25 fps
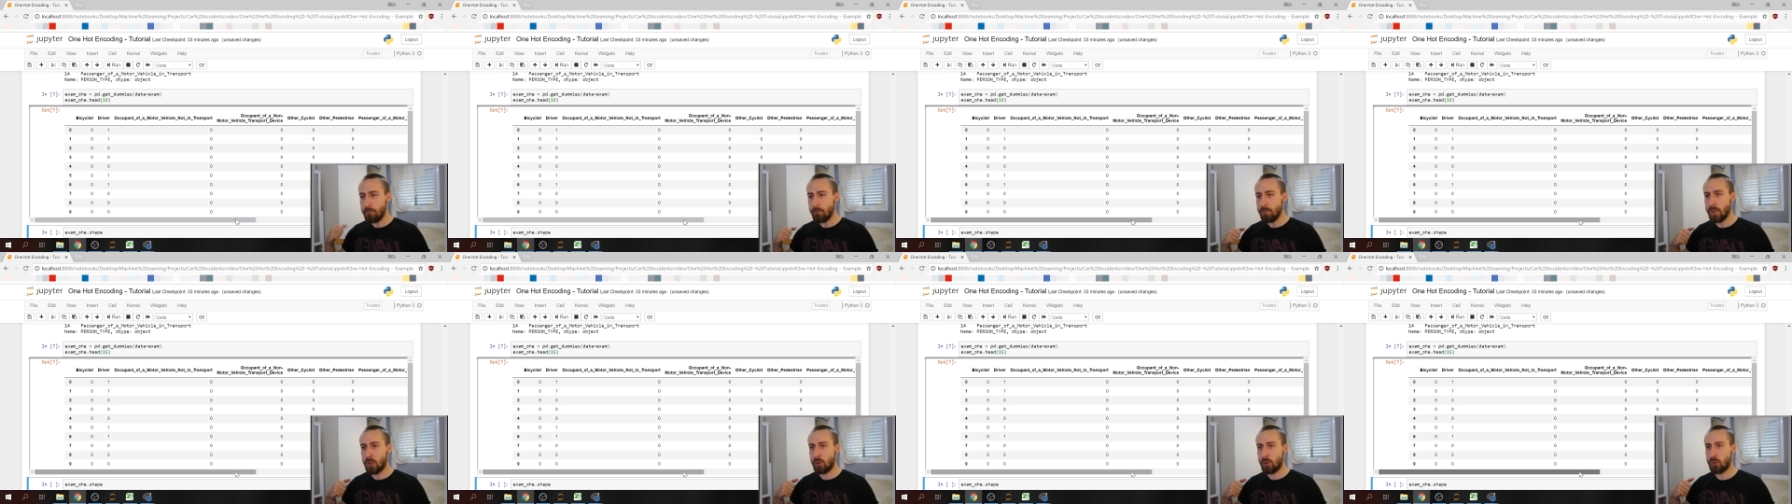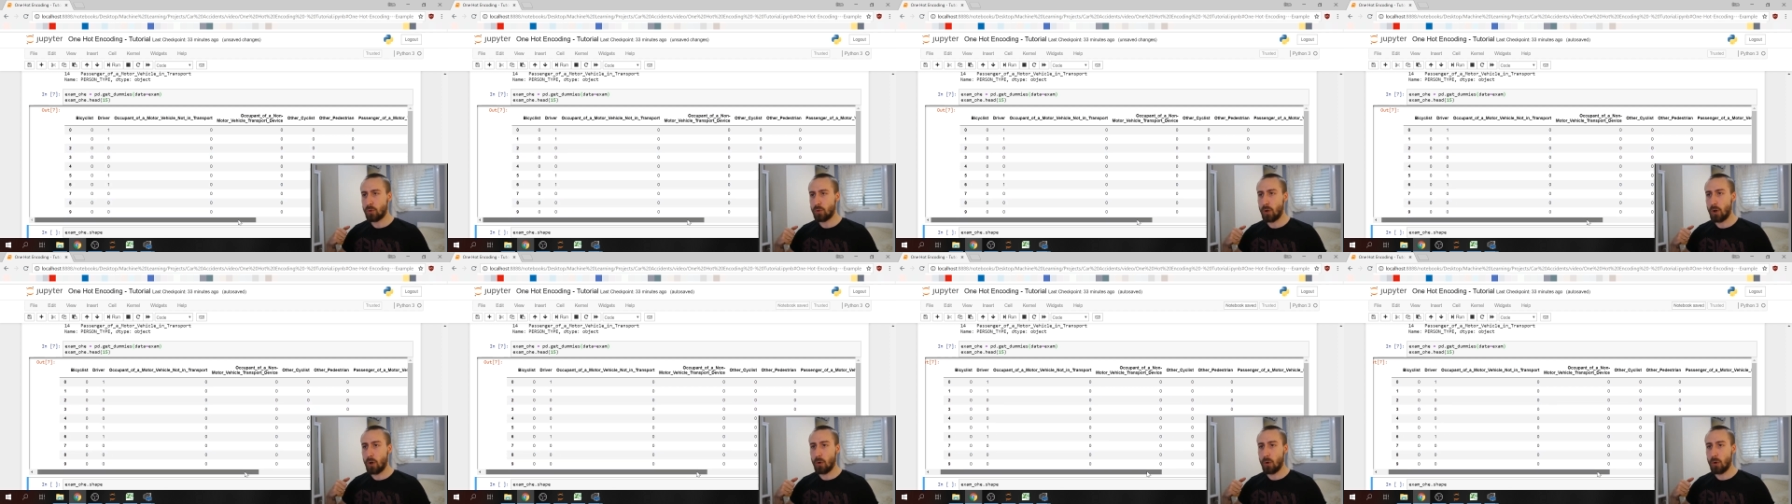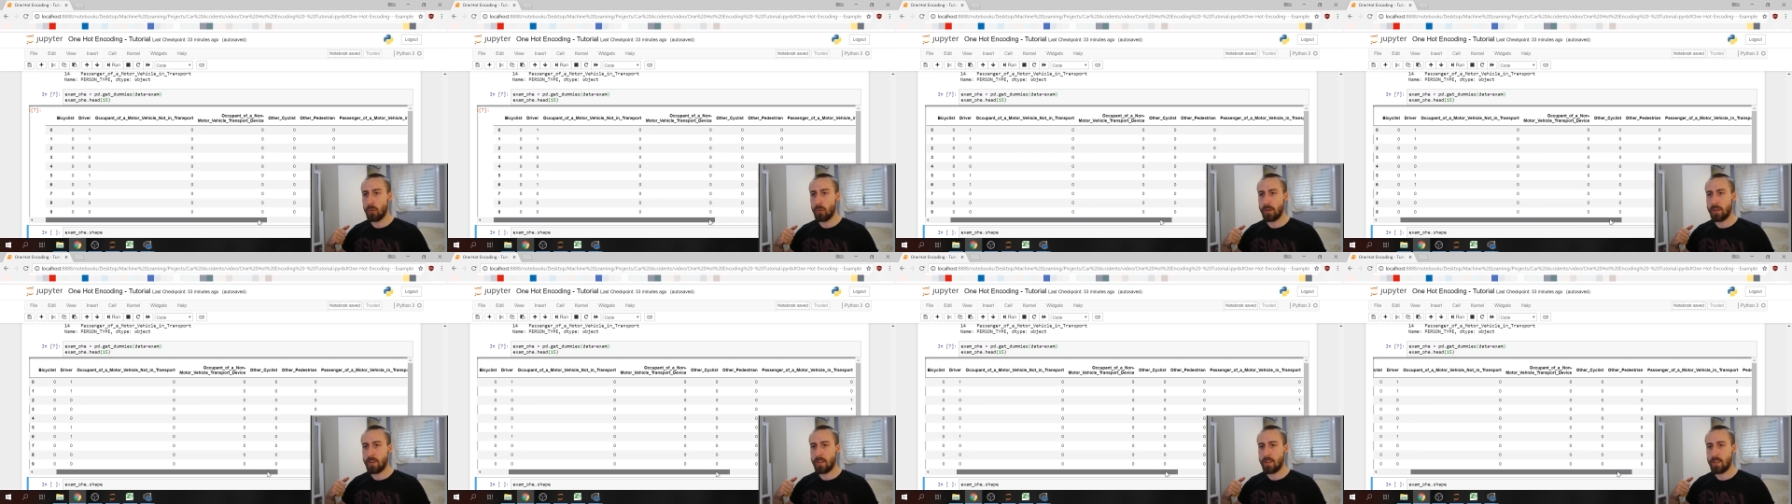
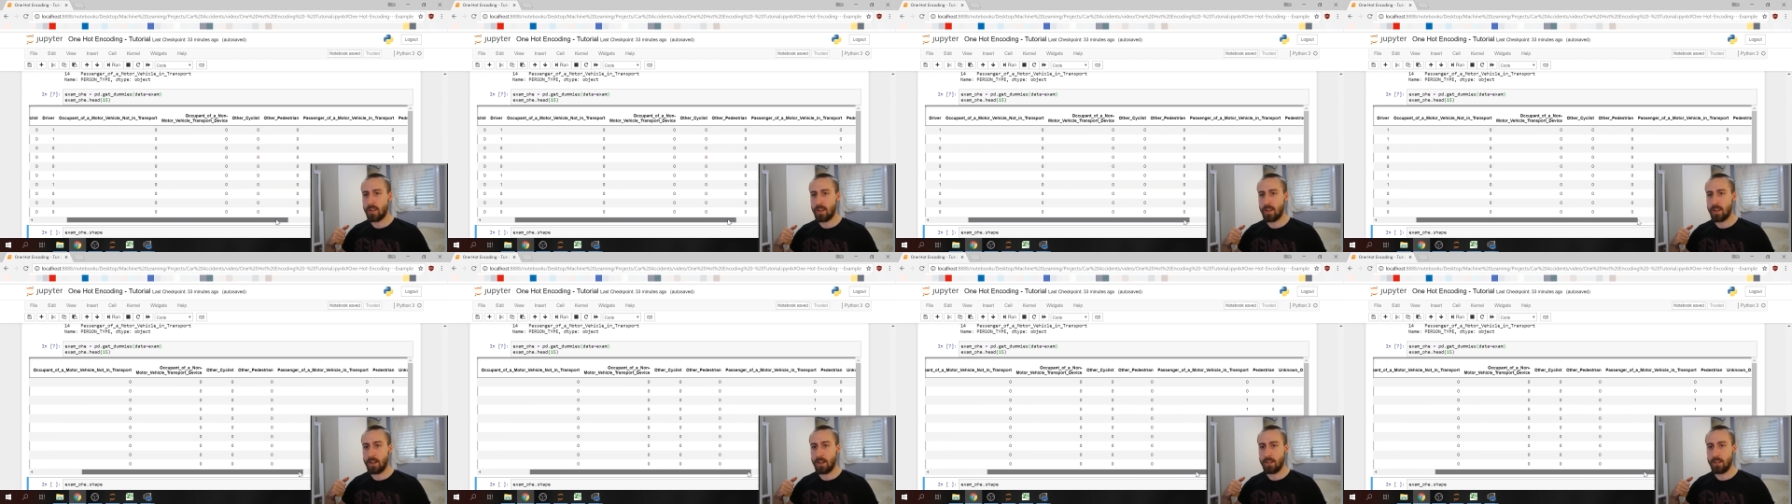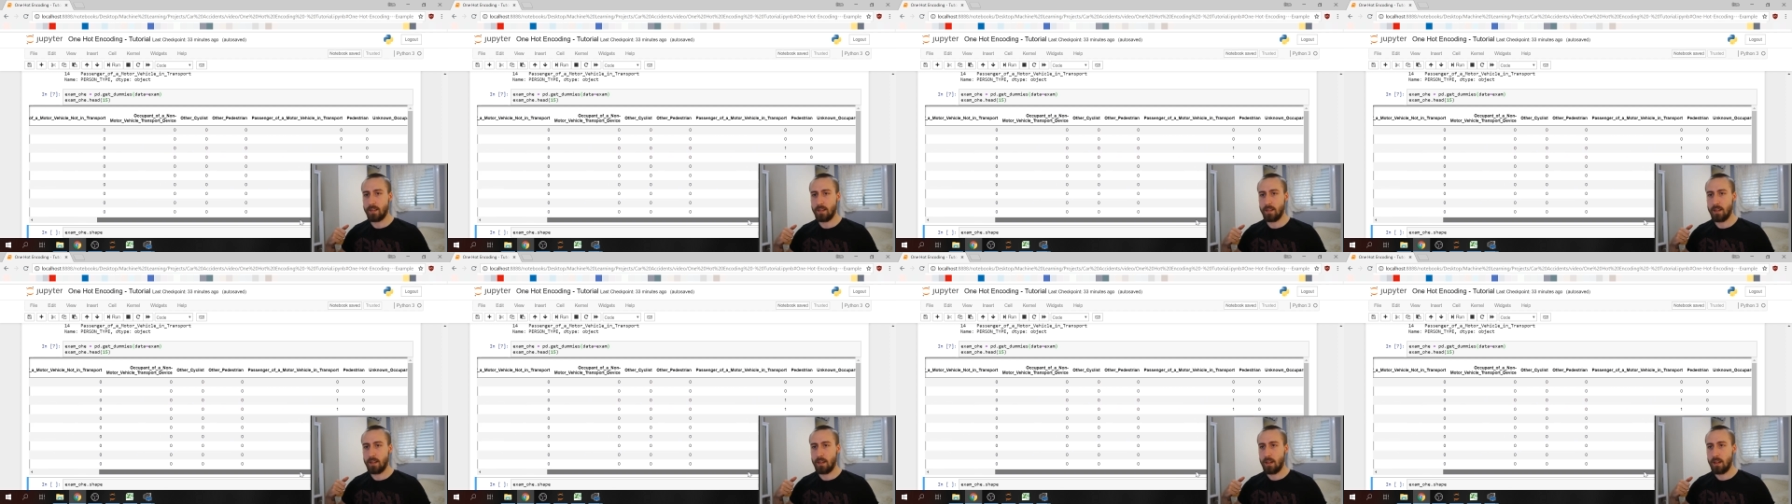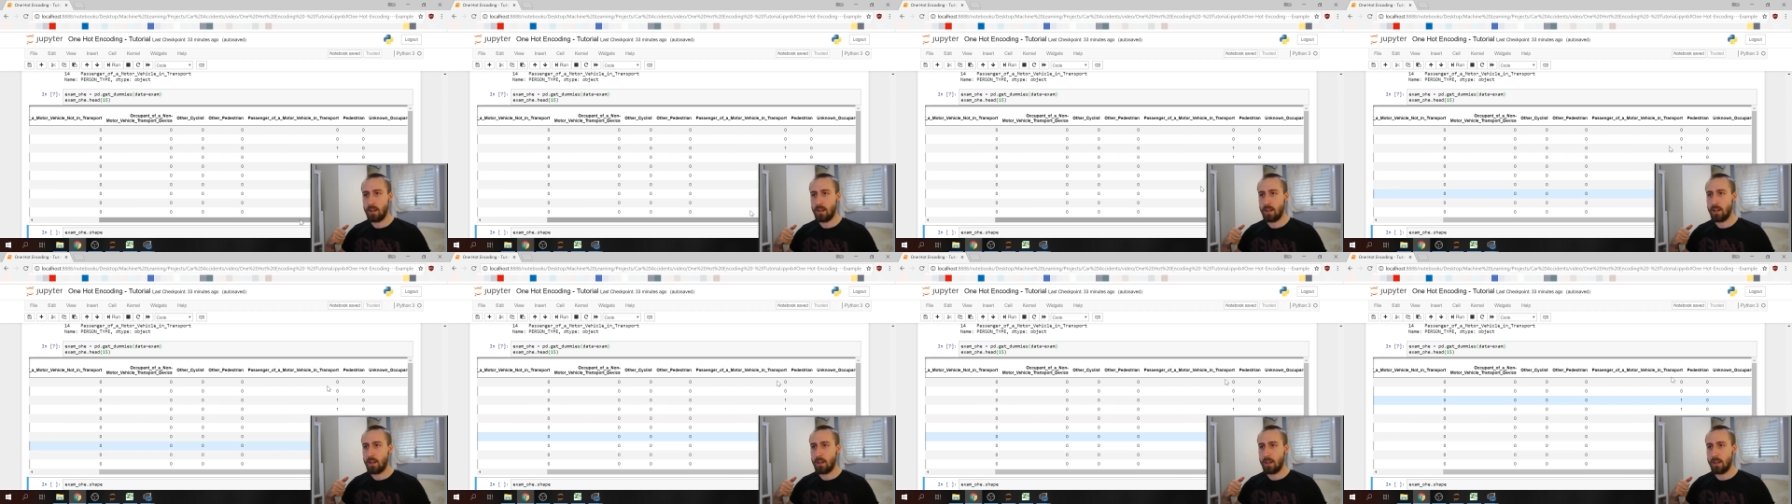row said
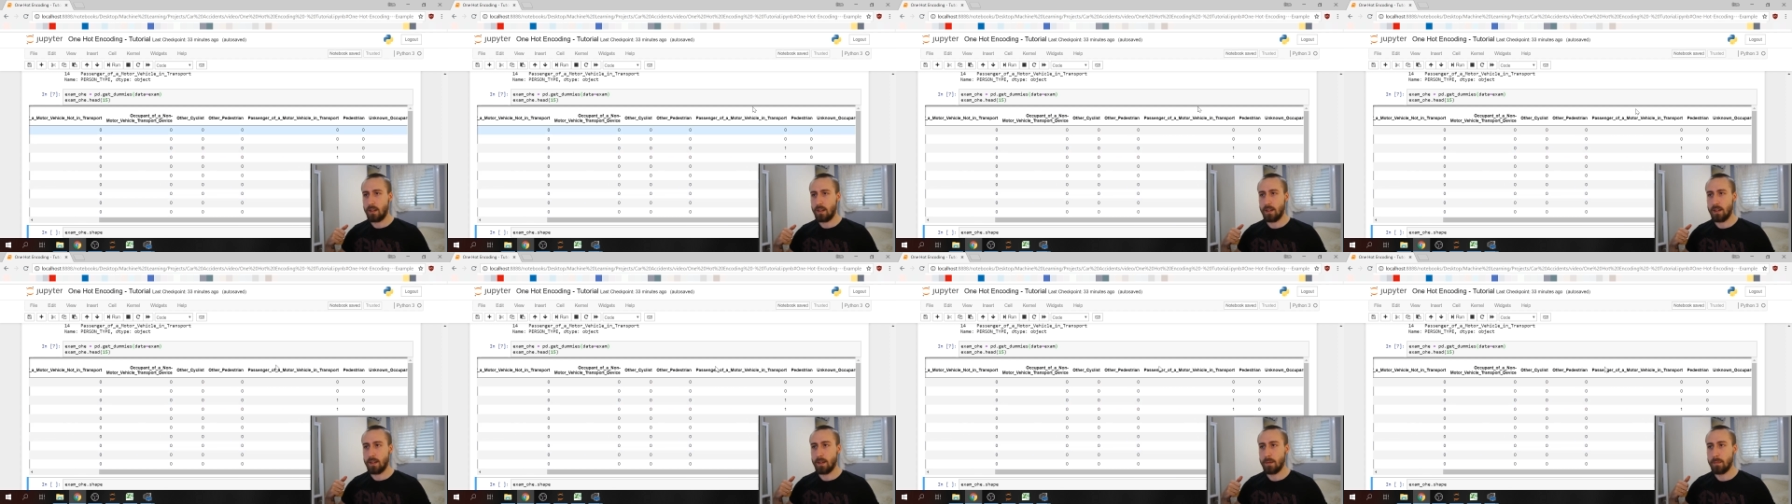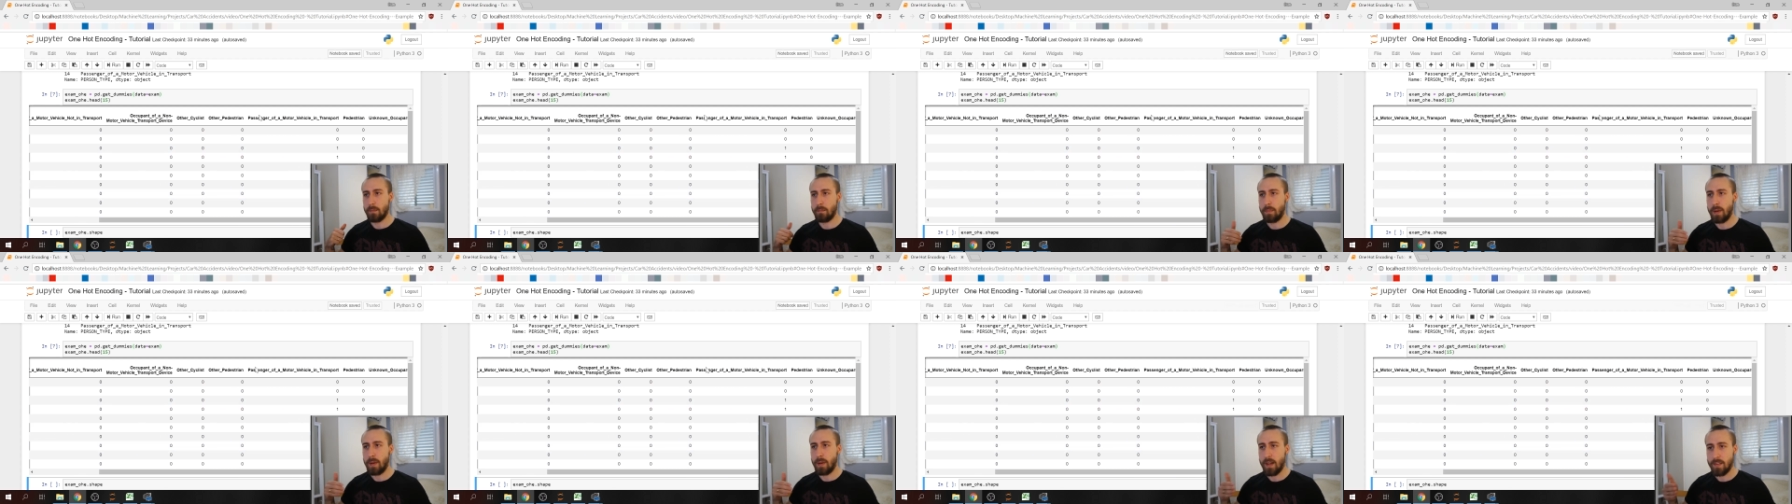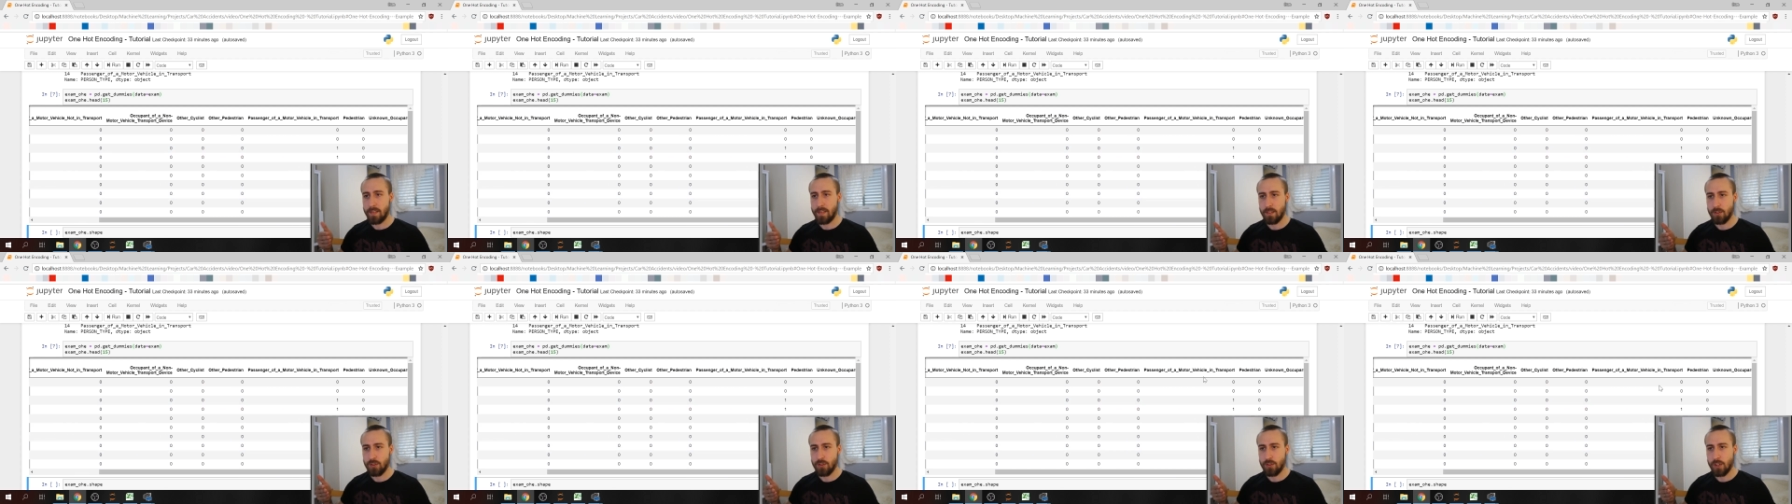uh,
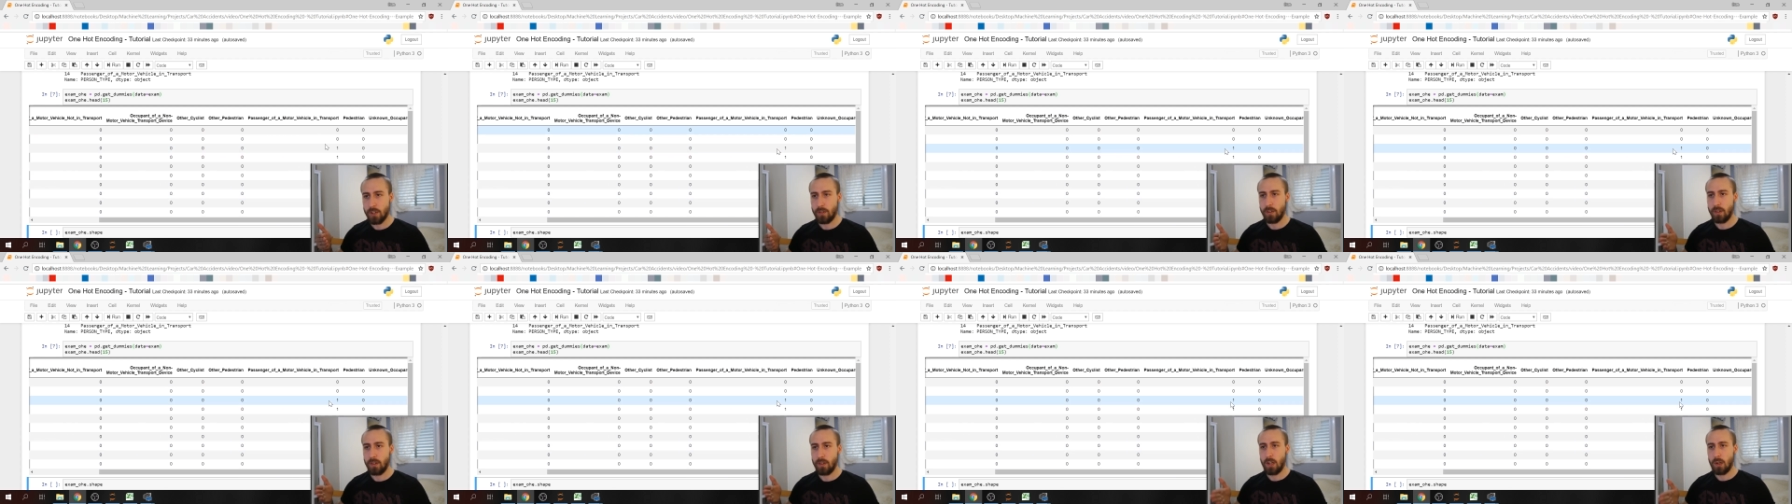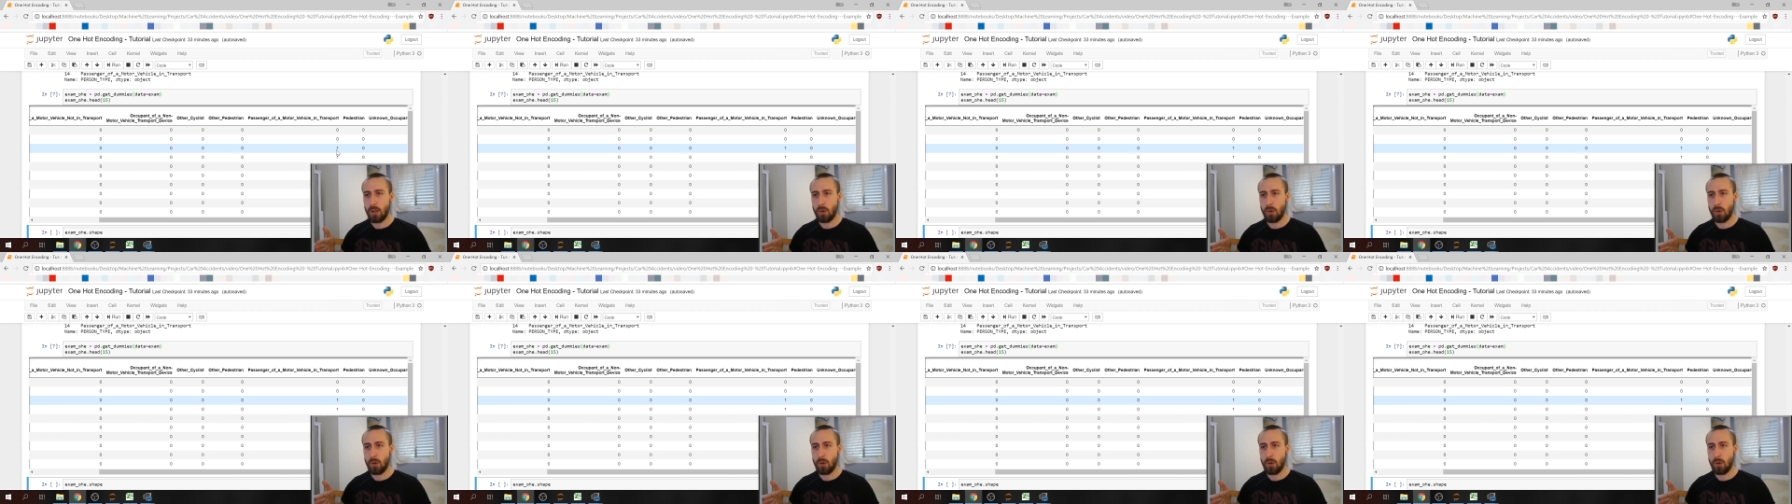passenger,